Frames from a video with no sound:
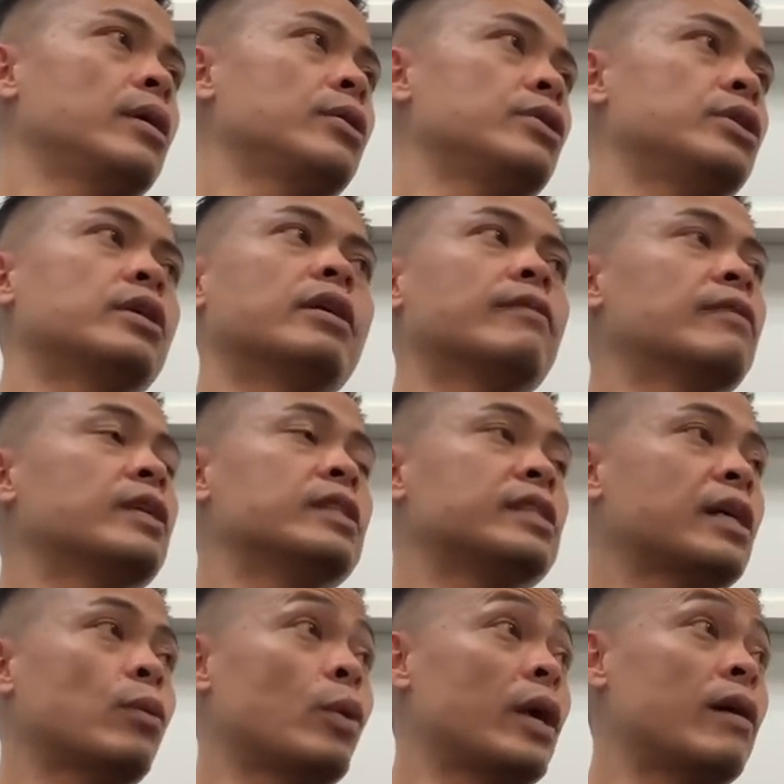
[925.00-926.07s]
She can give
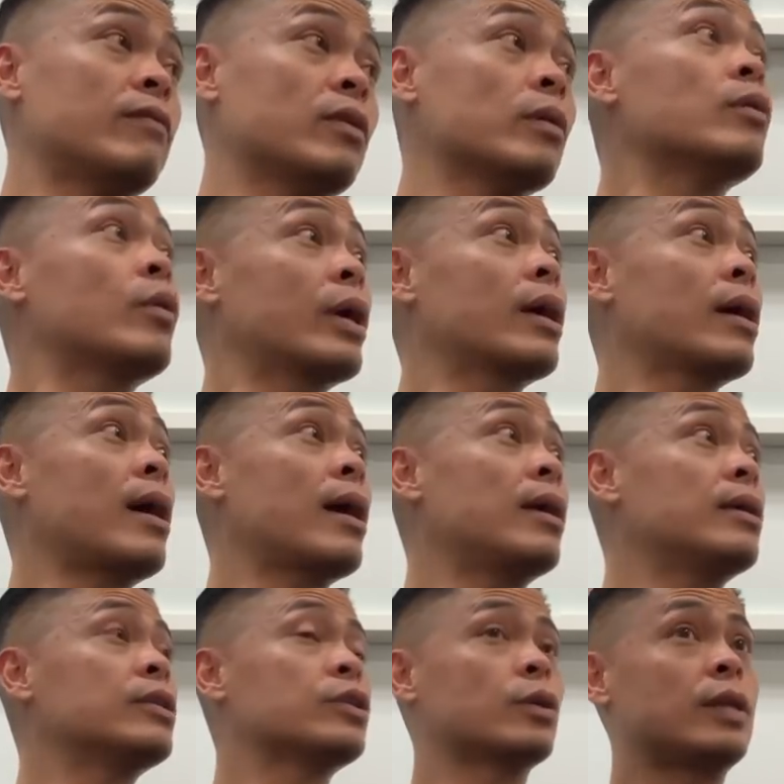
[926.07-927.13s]
consent whenever. Okay, got
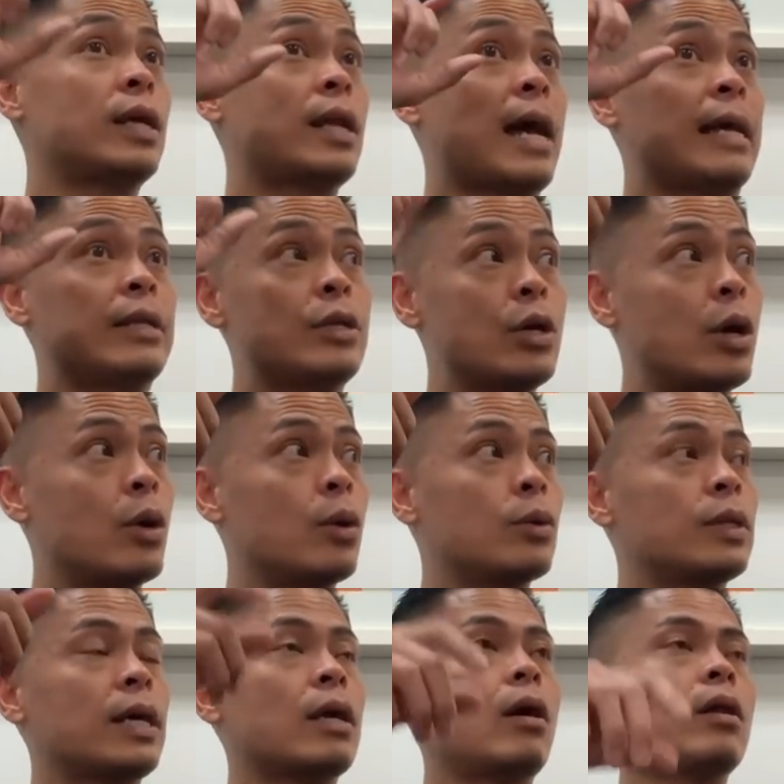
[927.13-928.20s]
it. So then I know
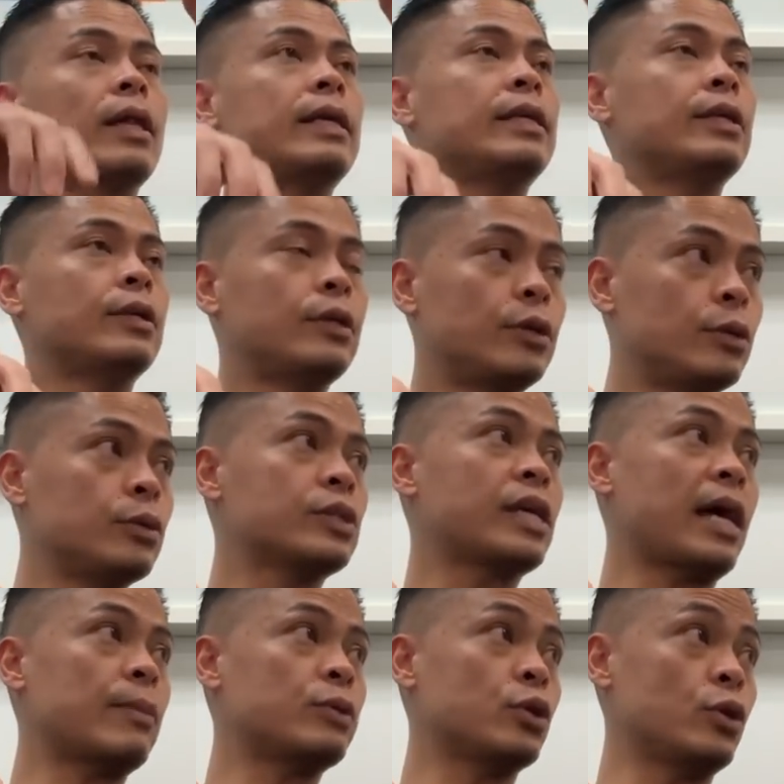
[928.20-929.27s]
that all I need to do is
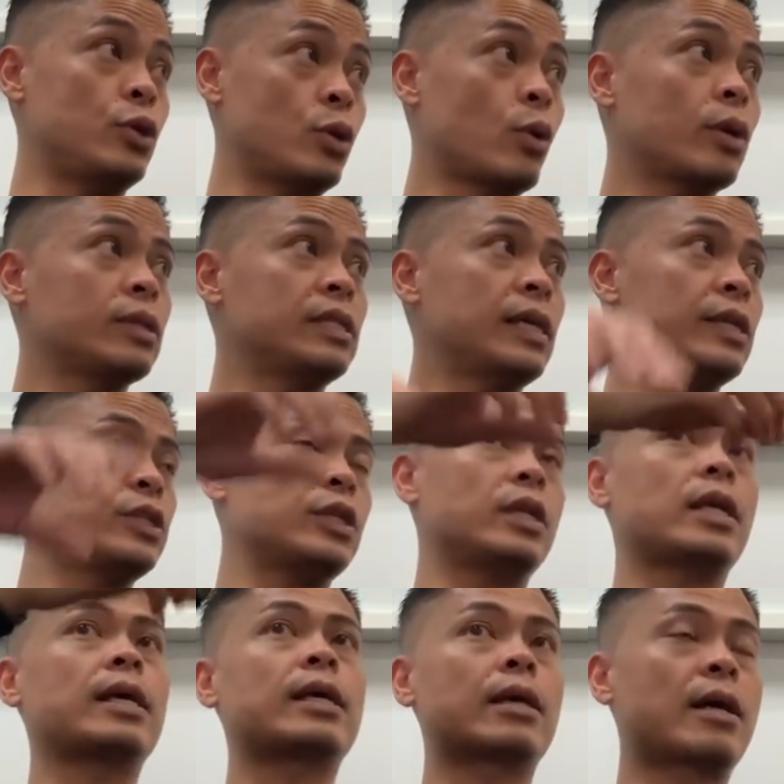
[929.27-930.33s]
capture your attention and
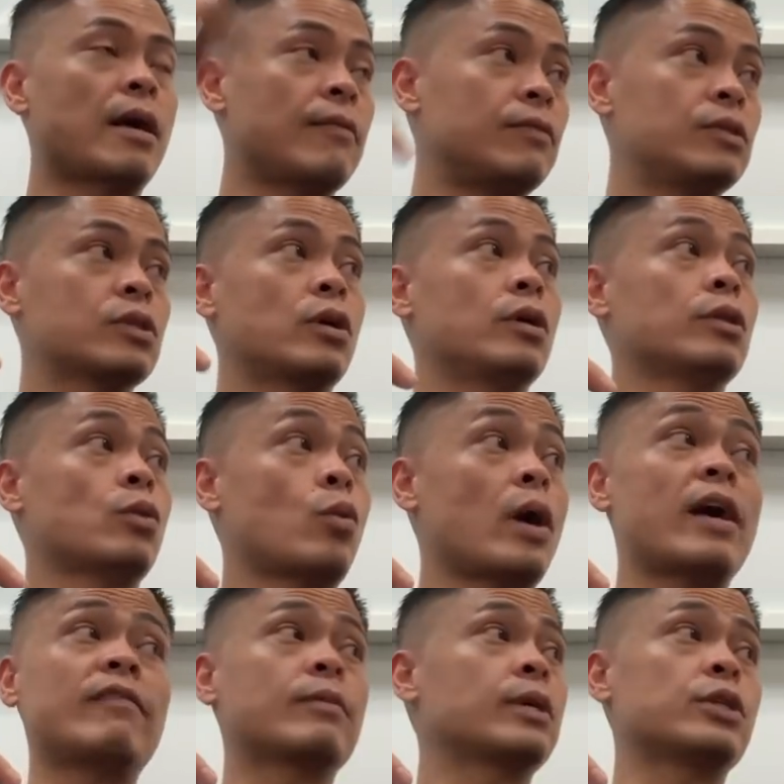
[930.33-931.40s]
I can conference call the
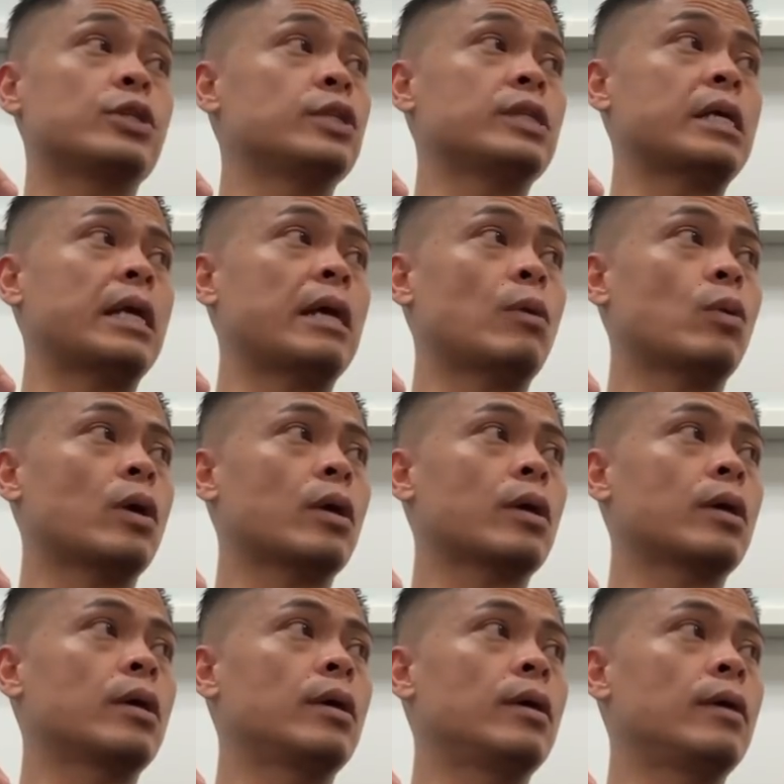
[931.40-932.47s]
wife because she's not at
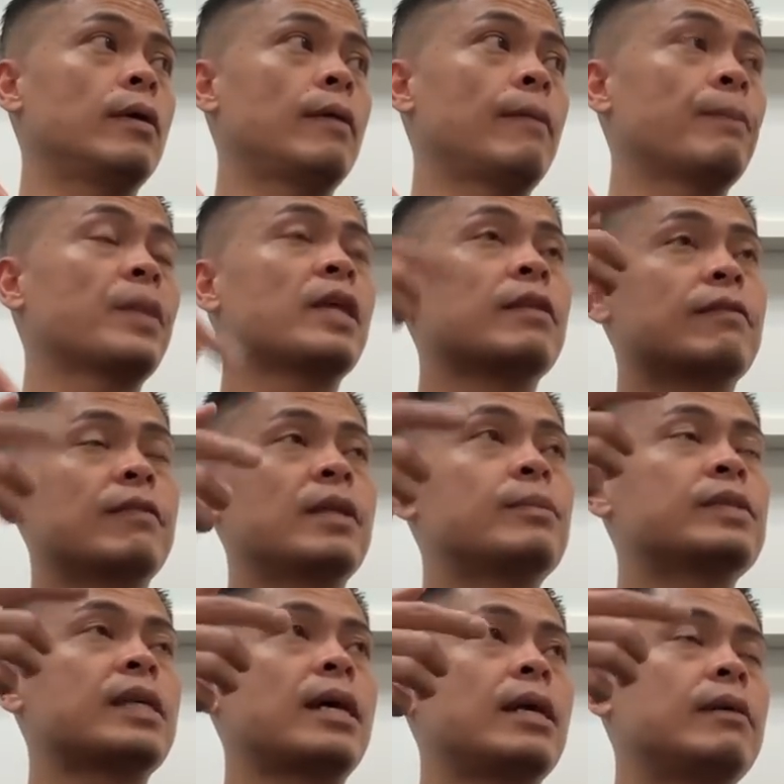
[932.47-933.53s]
work. Right. On the flip
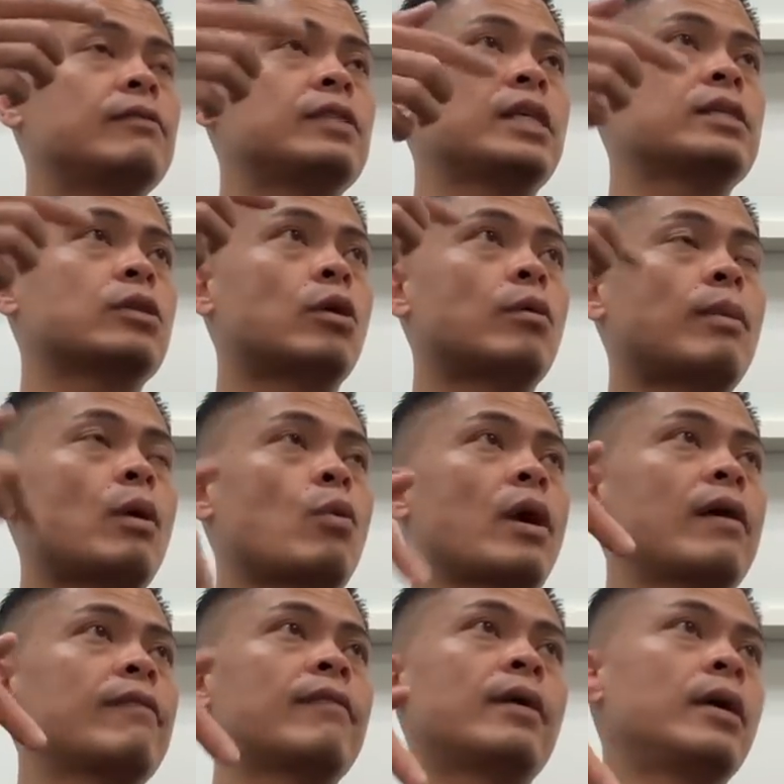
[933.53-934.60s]
side, if he says, oh, my
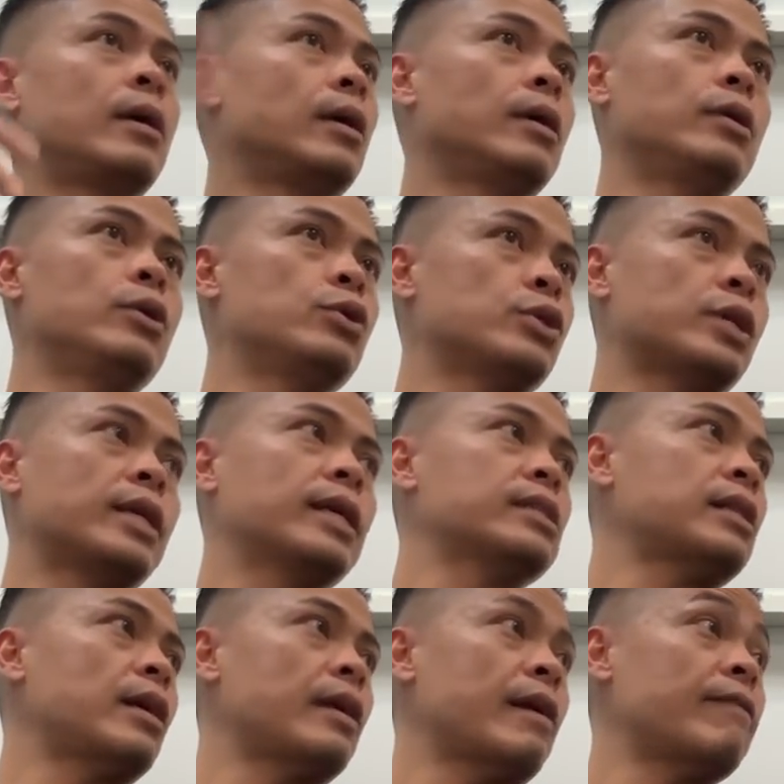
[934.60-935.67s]
wife usually gets
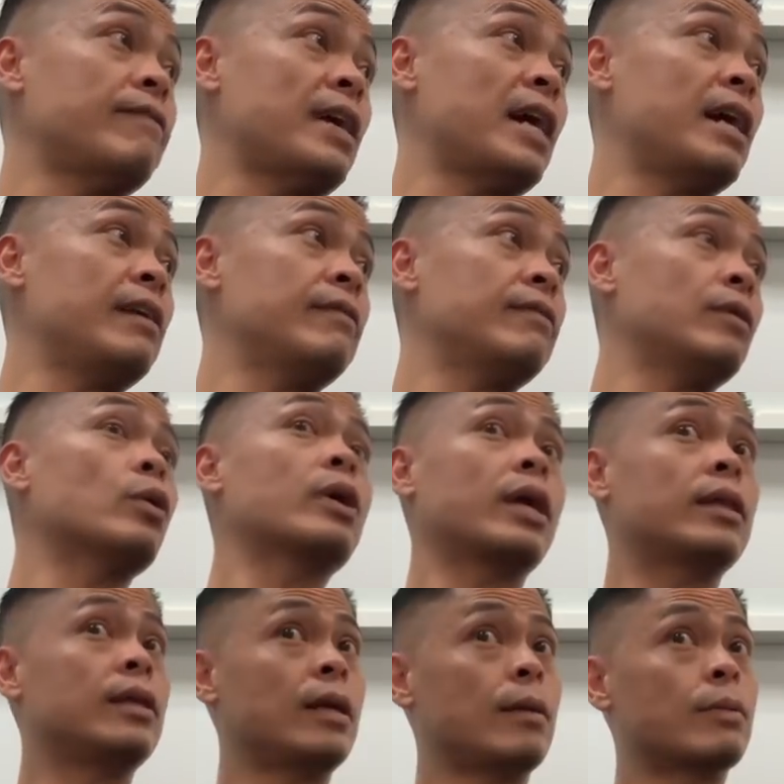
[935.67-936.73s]
out at five, okay,
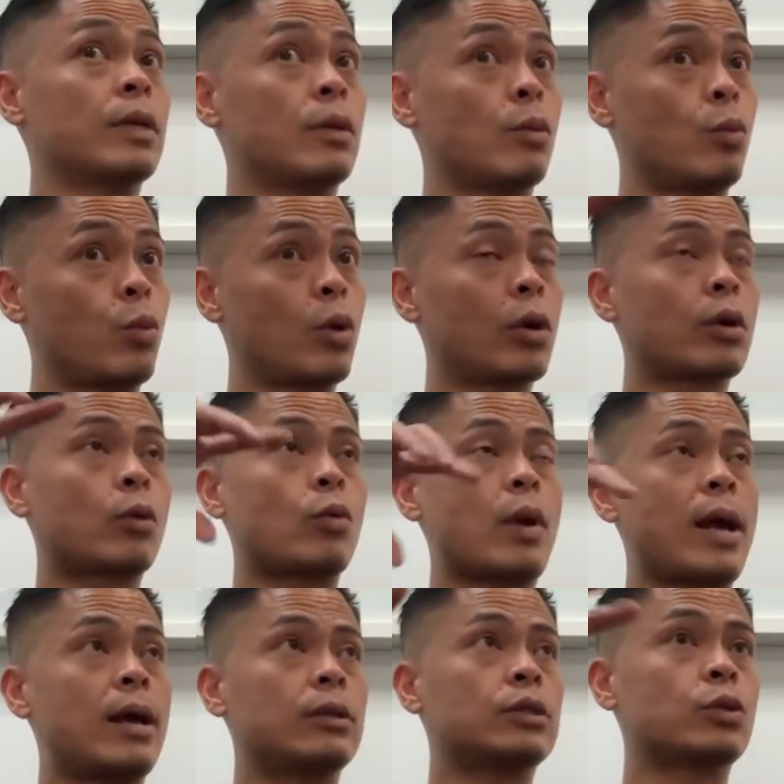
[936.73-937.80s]
then I'm going to work
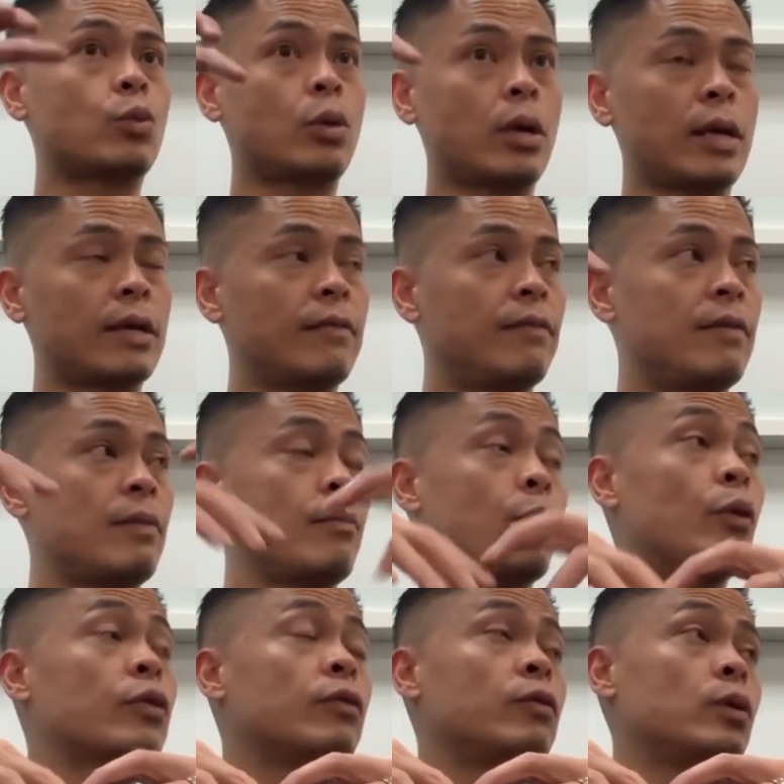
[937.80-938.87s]
around to where I can fit
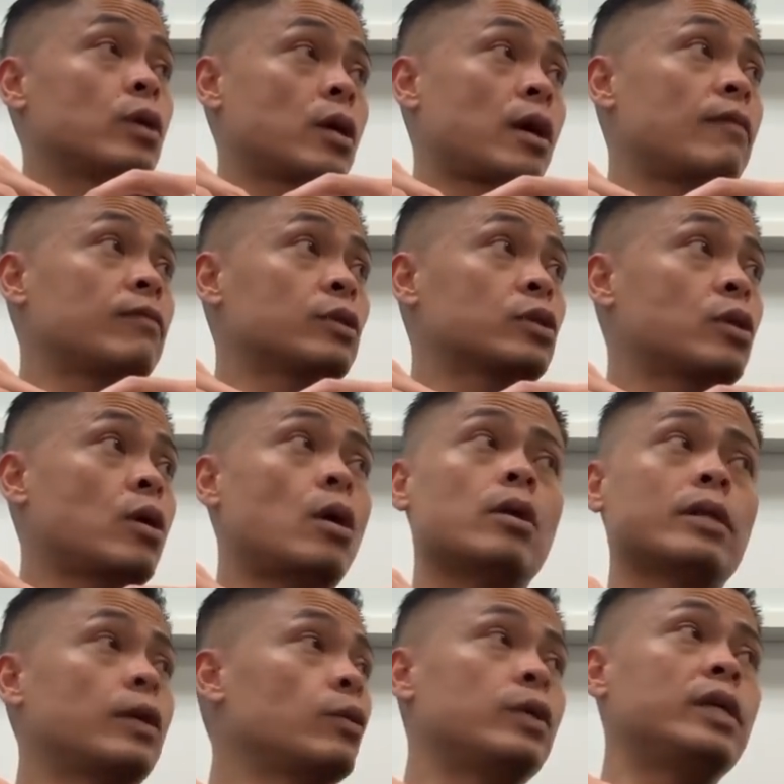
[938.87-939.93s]
both of you in a conference call.
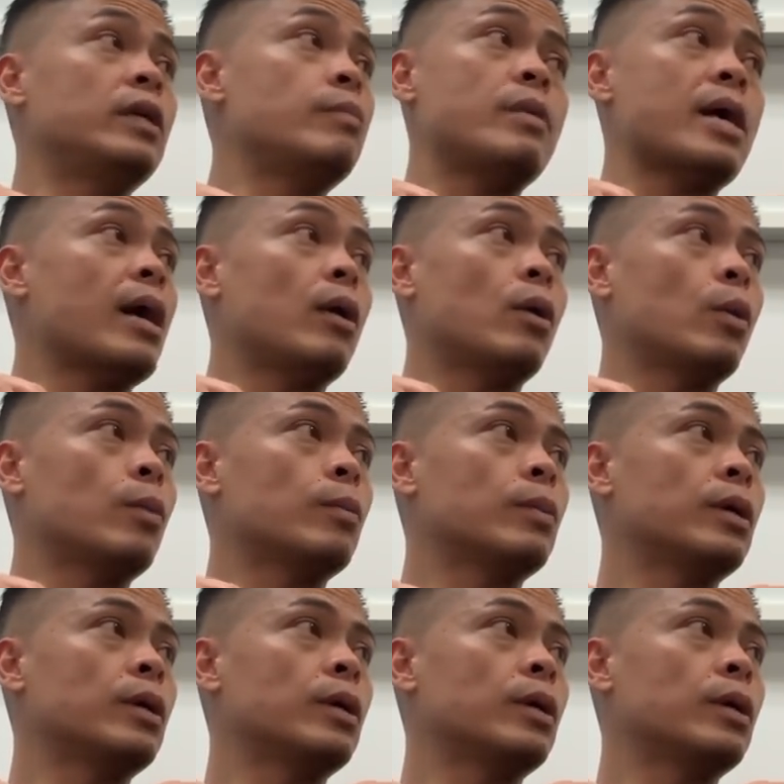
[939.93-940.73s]
They don't need to be at home.